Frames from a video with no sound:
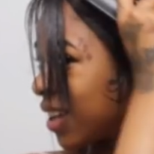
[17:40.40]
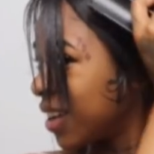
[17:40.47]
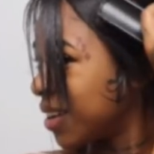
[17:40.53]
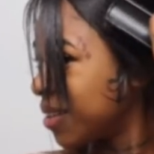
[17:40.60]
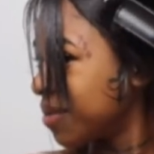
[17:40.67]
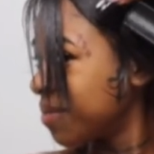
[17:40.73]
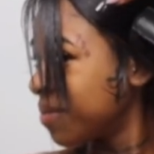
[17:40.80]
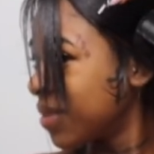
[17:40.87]

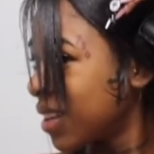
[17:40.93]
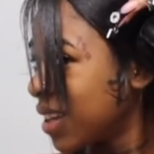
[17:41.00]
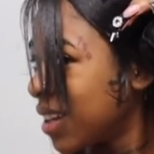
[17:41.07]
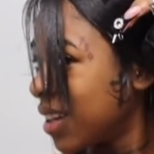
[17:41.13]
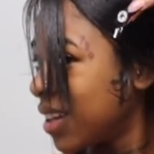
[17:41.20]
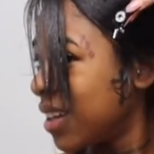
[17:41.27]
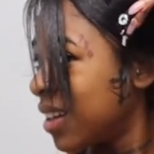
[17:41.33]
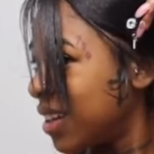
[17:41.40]
thing.
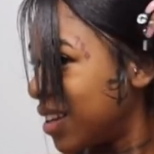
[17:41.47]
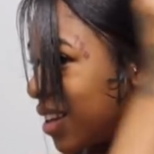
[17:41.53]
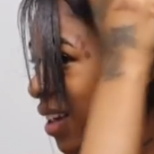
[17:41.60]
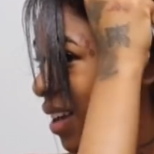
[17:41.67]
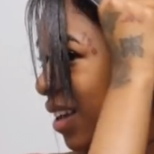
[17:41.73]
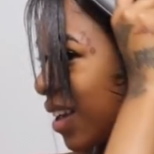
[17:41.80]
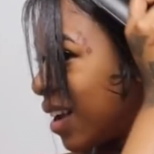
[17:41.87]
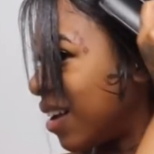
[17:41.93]

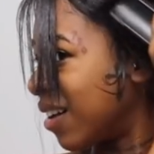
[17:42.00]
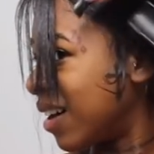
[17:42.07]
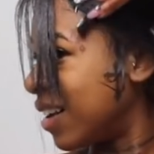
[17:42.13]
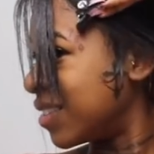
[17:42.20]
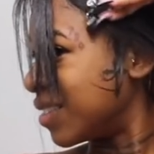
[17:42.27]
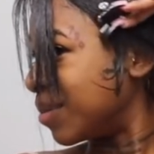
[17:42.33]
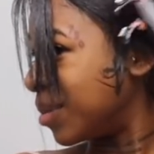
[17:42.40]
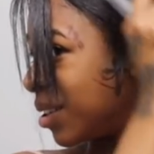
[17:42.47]
Like, y'all got
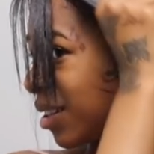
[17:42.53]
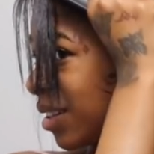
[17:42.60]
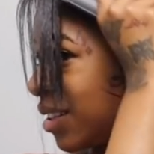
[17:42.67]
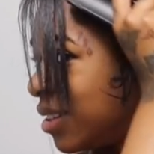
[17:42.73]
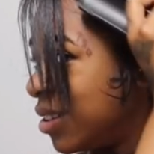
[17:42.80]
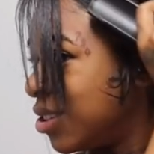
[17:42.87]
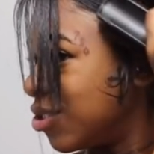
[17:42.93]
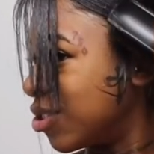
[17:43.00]
some
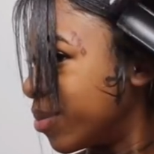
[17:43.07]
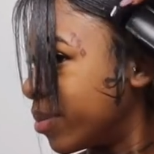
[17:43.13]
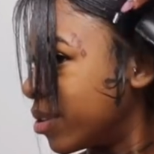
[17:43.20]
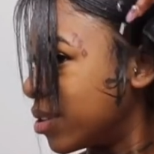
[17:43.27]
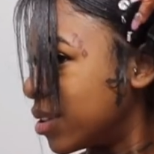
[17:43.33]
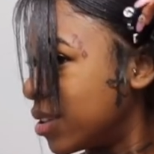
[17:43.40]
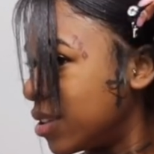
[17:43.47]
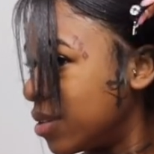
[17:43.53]
elite strippers
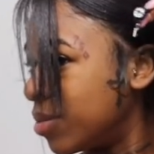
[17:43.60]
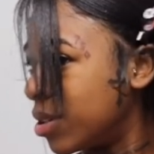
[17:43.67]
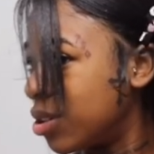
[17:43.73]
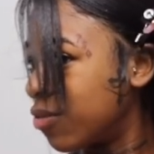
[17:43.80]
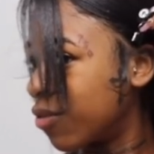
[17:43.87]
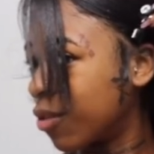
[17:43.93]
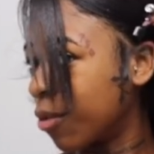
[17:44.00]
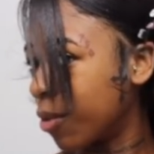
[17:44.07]
in this bitch
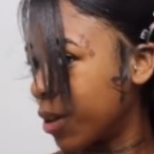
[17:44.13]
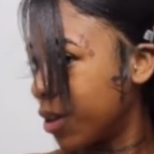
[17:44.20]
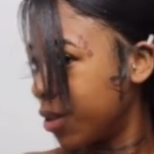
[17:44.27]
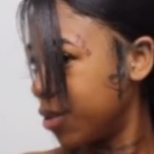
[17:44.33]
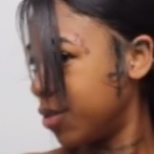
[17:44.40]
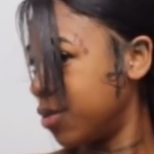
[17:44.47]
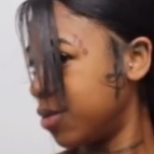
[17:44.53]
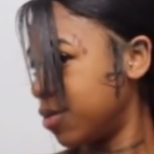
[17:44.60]
for
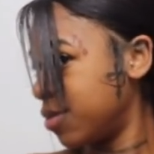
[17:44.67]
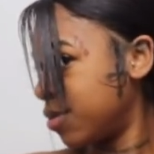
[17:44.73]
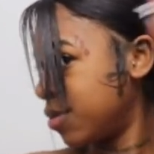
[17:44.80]
real.